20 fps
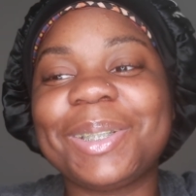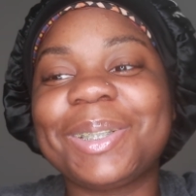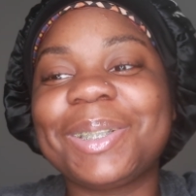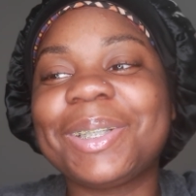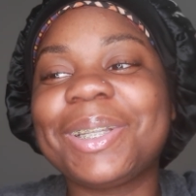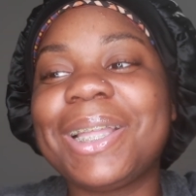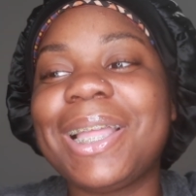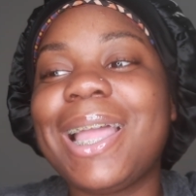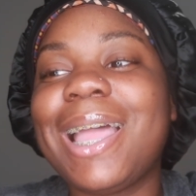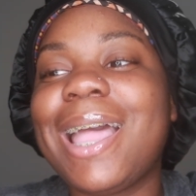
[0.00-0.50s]

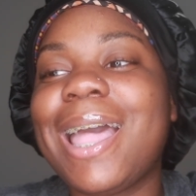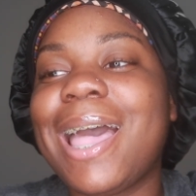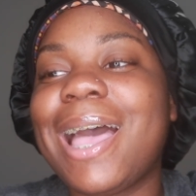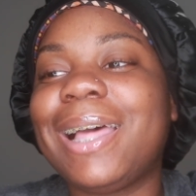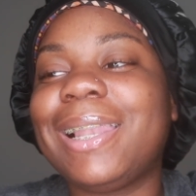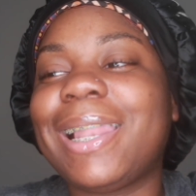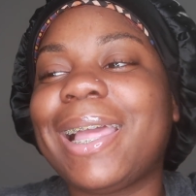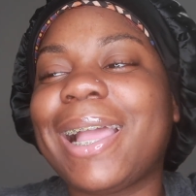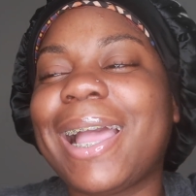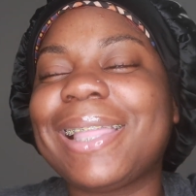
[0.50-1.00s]

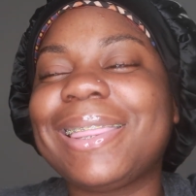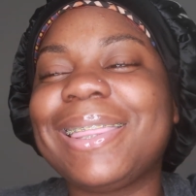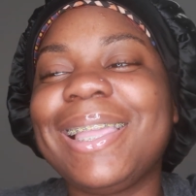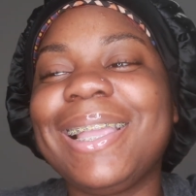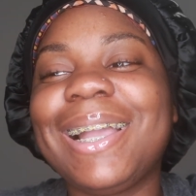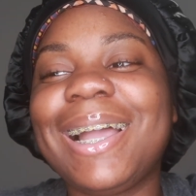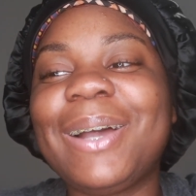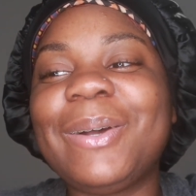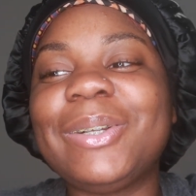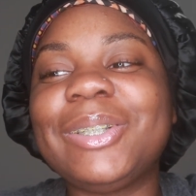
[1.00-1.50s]
like I
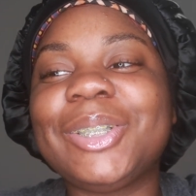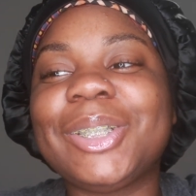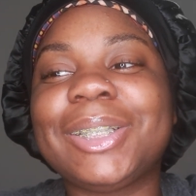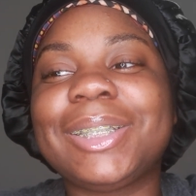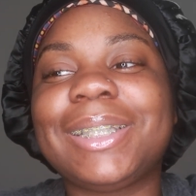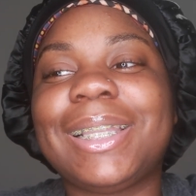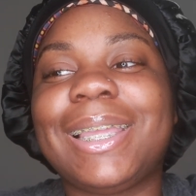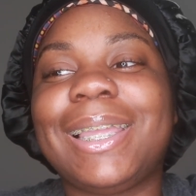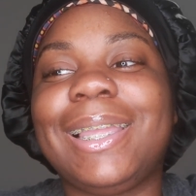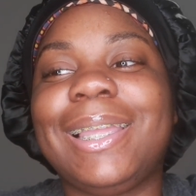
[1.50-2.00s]
think I was
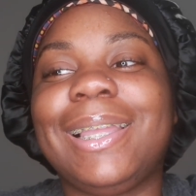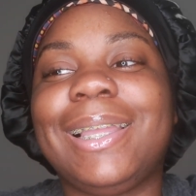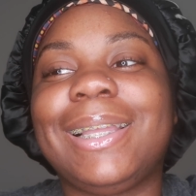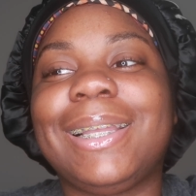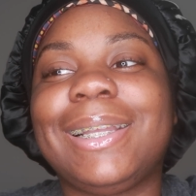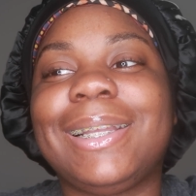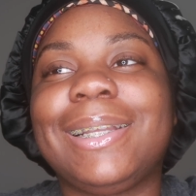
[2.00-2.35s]
just like,